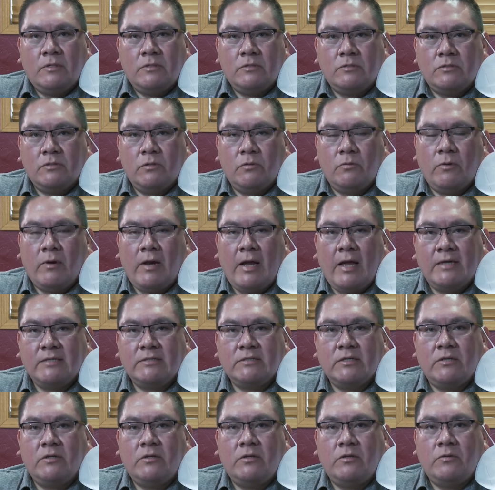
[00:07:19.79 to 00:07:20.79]
So we're
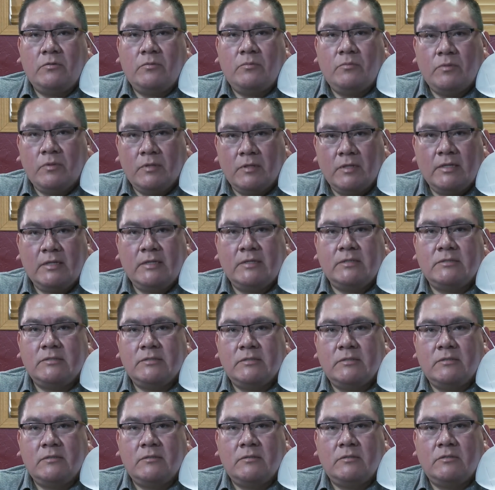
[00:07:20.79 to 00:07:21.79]
asking you, please,
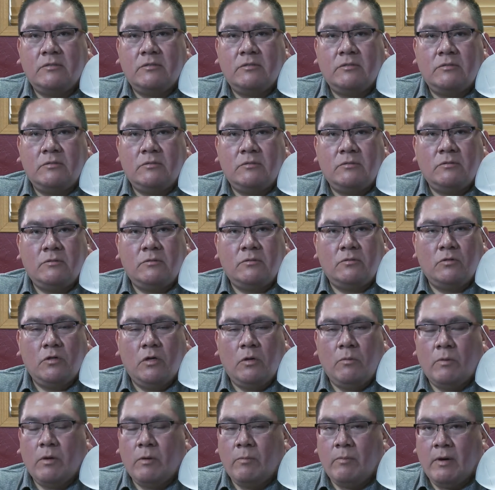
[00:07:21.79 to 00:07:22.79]

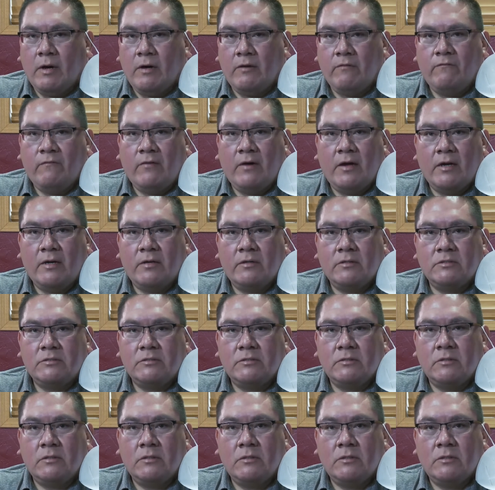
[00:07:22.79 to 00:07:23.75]
no more bonfires,